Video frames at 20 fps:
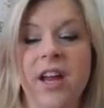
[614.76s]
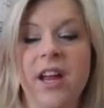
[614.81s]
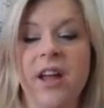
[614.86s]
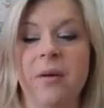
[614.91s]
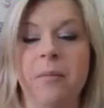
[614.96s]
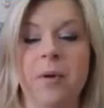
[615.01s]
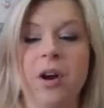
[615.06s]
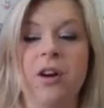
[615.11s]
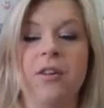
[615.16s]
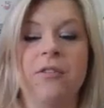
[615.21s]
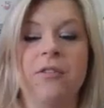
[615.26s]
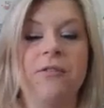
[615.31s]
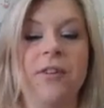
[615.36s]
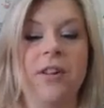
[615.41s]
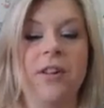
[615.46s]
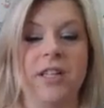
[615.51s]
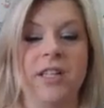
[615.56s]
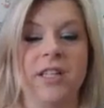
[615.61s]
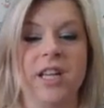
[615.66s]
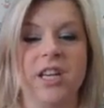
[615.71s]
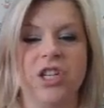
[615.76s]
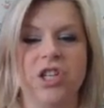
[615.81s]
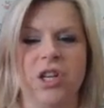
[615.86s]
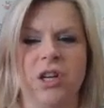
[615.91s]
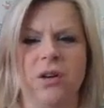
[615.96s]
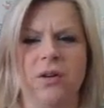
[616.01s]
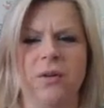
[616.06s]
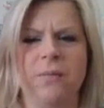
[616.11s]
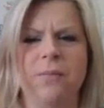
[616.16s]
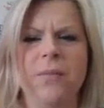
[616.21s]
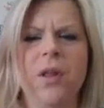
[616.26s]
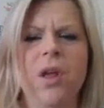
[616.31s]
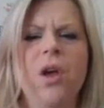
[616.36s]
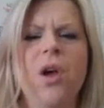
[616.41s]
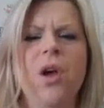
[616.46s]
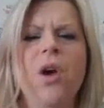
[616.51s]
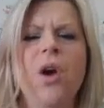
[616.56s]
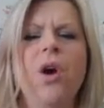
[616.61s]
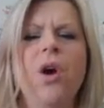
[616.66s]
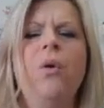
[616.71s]
him her full attention.
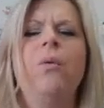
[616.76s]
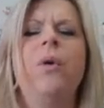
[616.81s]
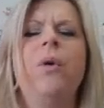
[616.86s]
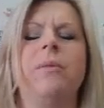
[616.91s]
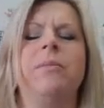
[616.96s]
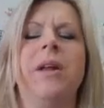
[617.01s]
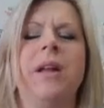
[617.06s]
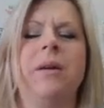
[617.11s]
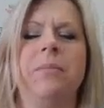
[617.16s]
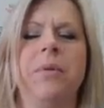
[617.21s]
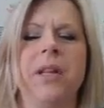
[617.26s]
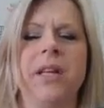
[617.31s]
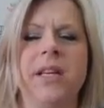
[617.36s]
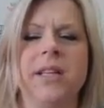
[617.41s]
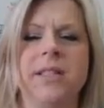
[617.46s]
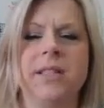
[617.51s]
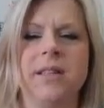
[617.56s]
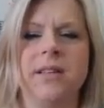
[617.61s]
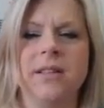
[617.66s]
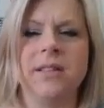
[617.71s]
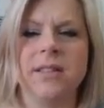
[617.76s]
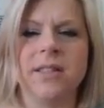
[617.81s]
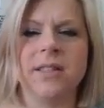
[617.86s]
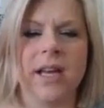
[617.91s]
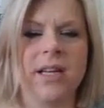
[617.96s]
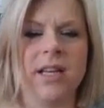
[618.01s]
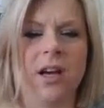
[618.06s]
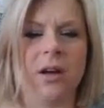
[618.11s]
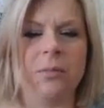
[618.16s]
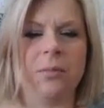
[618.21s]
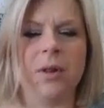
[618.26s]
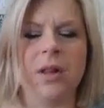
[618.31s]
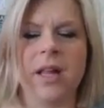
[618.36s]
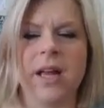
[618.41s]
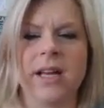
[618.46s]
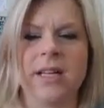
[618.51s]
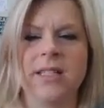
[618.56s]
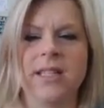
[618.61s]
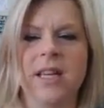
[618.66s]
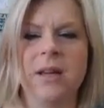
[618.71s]
"One minute, please." Sydelle
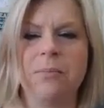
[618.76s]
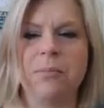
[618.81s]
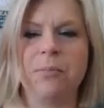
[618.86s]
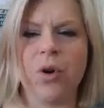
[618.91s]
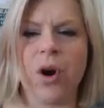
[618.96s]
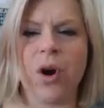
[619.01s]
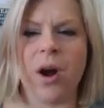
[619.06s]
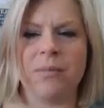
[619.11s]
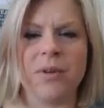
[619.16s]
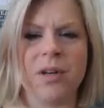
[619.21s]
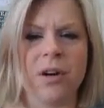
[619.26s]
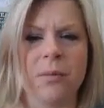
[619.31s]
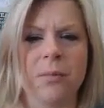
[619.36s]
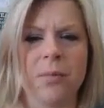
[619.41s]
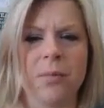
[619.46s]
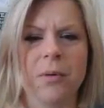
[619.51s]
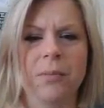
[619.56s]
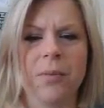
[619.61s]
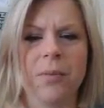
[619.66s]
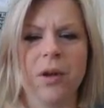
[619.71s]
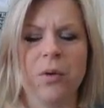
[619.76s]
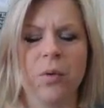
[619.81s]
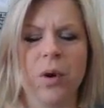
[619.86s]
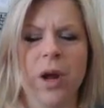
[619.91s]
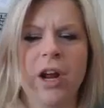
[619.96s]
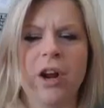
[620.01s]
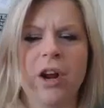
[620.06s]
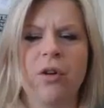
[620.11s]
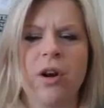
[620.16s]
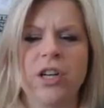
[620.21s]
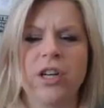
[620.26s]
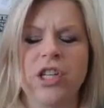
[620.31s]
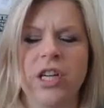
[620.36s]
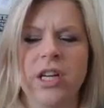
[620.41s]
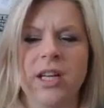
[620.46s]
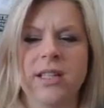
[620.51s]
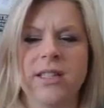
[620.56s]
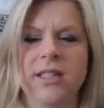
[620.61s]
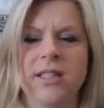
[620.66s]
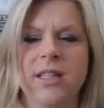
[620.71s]
Pulaski propped her purple and white crutch
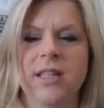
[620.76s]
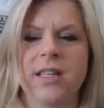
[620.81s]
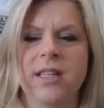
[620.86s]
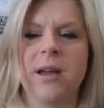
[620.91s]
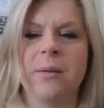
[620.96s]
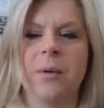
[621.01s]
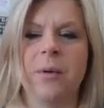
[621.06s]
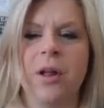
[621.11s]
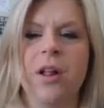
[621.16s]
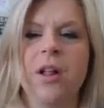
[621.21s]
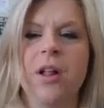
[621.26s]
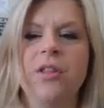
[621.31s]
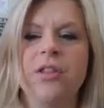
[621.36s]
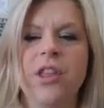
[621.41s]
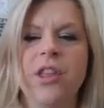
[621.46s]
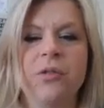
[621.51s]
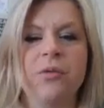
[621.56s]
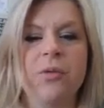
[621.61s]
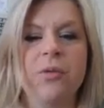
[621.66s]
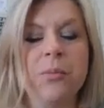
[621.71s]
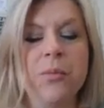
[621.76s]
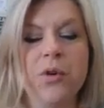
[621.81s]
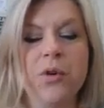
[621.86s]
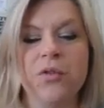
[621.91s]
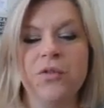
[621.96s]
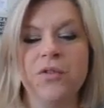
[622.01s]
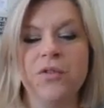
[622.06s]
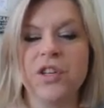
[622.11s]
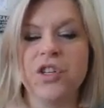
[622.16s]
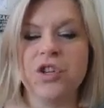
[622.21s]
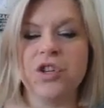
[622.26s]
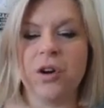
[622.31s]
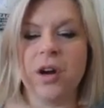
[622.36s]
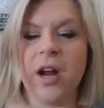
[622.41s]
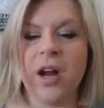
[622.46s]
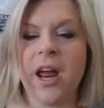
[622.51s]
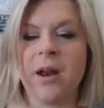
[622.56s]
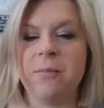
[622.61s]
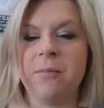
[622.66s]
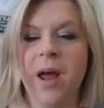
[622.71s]
against the table, then removed a
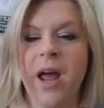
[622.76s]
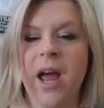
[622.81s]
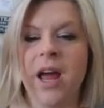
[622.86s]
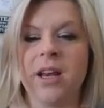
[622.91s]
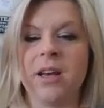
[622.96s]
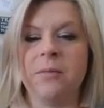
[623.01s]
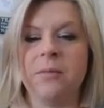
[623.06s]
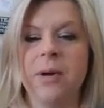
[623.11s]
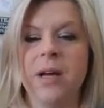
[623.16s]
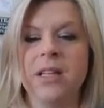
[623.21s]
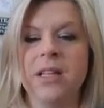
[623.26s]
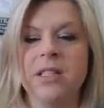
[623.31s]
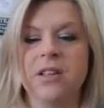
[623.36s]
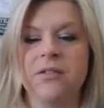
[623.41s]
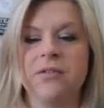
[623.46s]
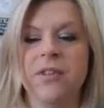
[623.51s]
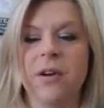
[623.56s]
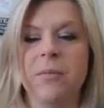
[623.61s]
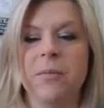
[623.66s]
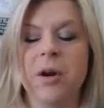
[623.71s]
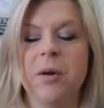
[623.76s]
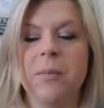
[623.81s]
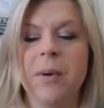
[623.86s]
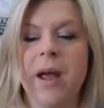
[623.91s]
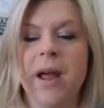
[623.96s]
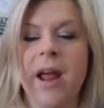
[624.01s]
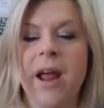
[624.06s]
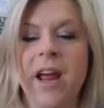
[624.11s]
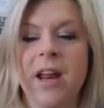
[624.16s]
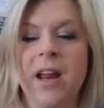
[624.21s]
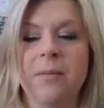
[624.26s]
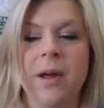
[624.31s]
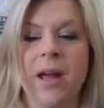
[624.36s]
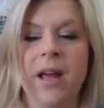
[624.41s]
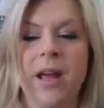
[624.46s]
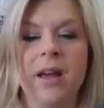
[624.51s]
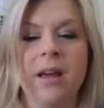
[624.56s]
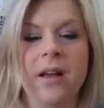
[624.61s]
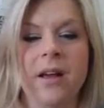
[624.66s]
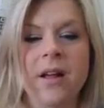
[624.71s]
shorthand pad and pencil from her
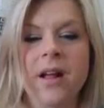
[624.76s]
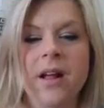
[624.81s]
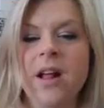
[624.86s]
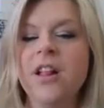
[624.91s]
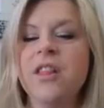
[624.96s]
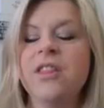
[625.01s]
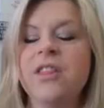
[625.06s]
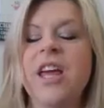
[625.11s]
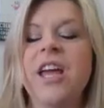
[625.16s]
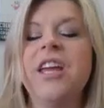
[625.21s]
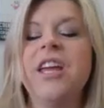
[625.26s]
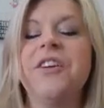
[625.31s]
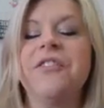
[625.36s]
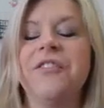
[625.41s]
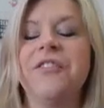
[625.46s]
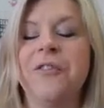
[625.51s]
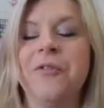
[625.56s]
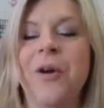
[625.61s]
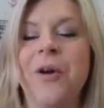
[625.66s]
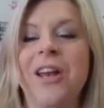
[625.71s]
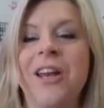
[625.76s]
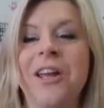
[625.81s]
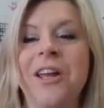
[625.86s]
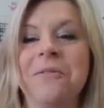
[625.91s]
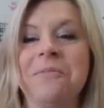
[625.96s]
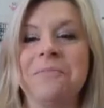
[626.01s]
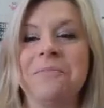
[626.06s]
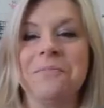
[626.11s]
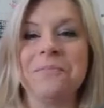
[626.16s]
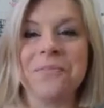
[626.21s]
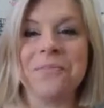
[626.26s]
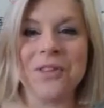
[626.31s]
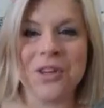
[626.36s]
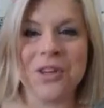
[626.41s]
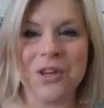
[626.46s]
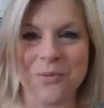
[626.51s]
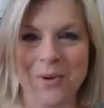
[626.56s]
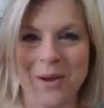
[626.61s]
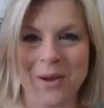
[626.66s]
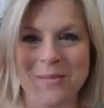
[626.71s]
handbag. "Thank you for waiting.
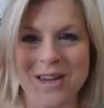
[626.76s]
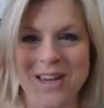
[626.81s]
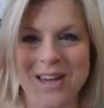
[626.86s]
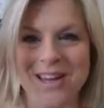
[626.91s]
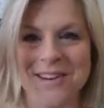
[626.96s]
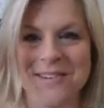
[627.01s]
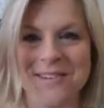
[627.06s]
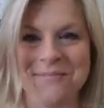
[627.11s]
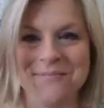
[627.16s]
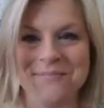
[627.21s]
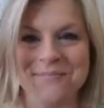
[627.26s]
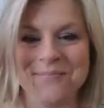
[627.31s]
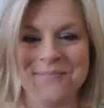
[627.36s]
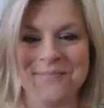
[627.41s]
You may begin."